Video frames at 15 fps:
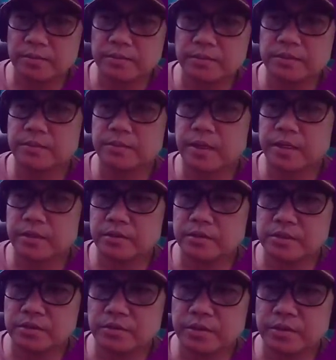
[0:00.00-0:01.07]
It's Python
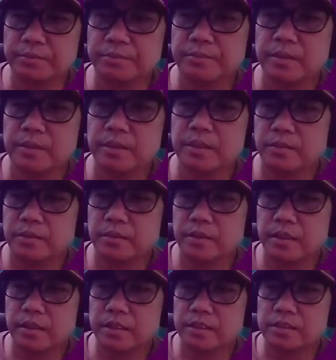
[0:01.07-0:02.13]
script.
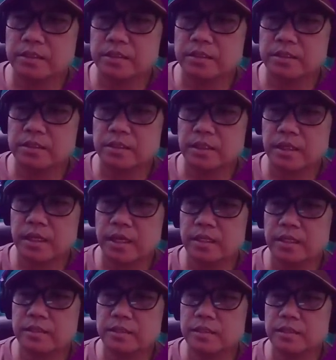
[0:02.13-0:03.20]
Let's
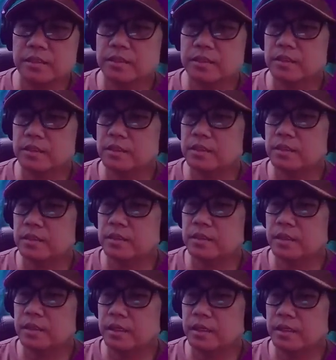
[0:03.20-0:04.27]
enter,
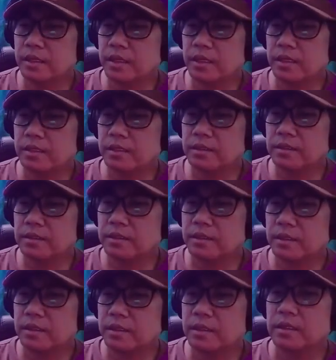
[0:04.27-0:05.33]
and then
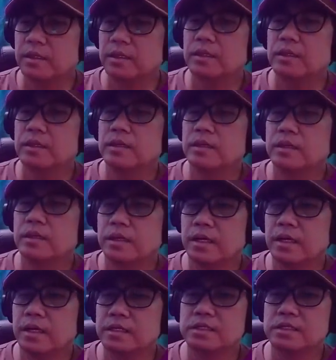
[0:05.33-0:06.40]

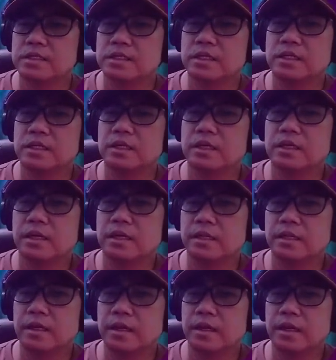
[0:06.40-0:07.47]
yes, and
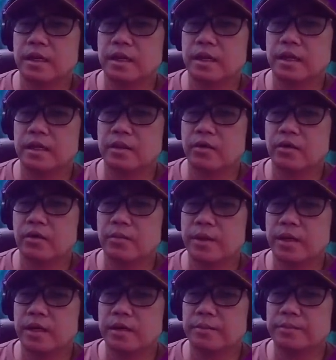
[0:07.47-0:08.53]
then open
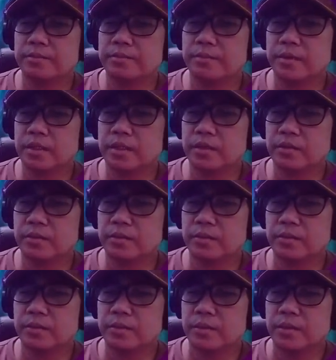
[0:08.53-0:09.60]
up
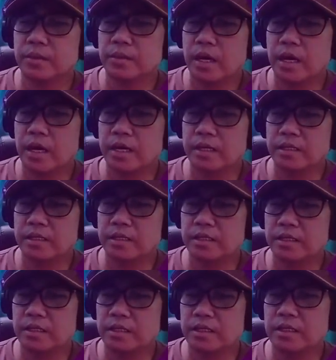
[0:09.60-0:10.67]
into
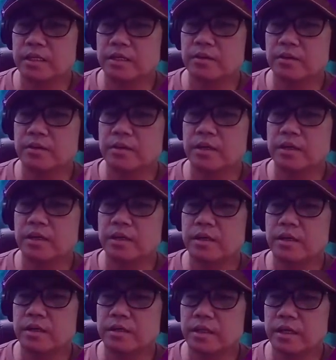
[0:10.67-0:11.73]
IDE or
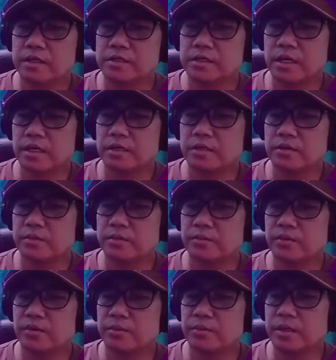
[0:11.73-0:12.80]
text editor.
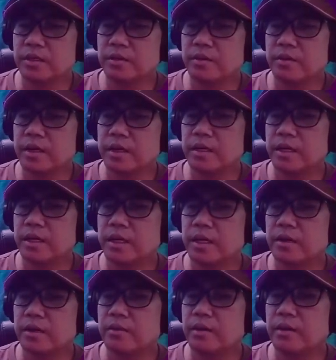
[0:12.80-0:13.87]
For me right
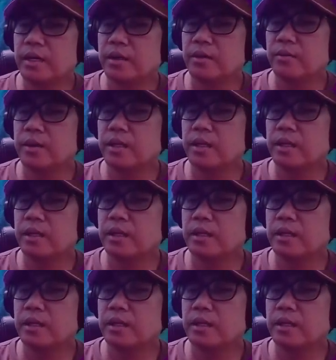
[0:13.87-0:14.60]
now, I will